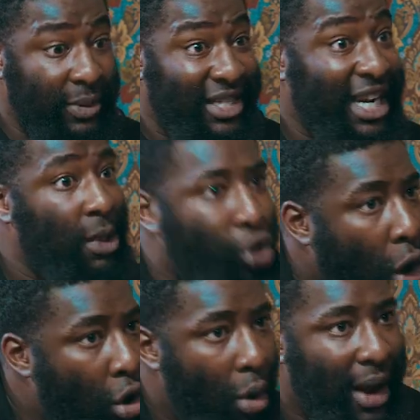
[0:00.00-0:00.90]
So we're saying them,
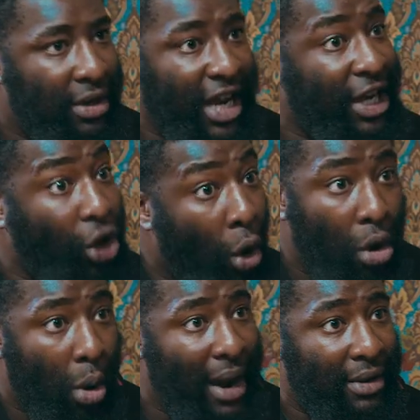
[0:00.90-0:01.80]
don't go outside,
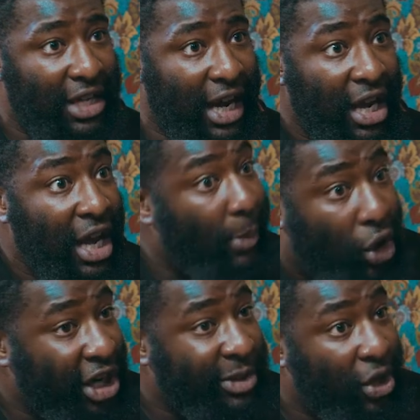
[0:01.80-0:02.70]
don't go outside,
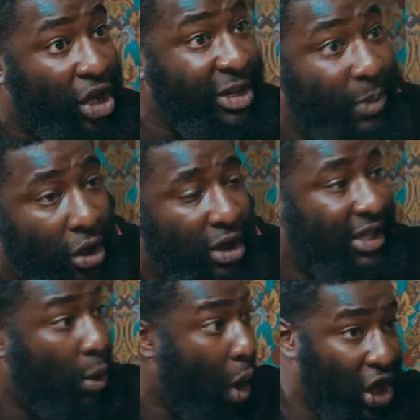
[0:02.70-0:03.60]
because, because,
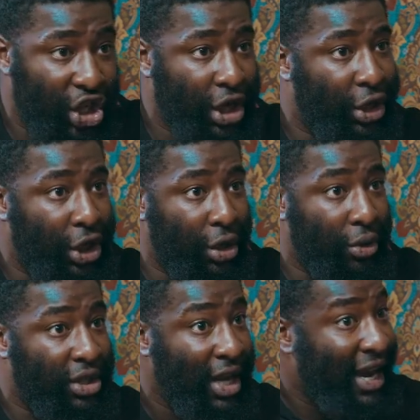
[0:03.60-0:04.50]
because they're watching on the
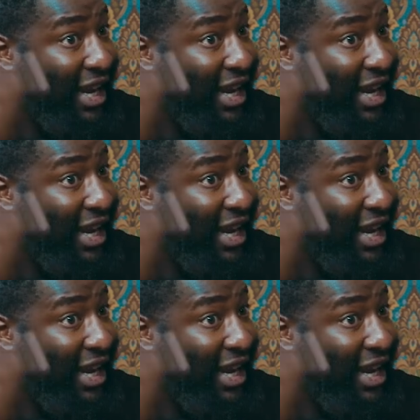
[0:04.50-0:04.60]
news,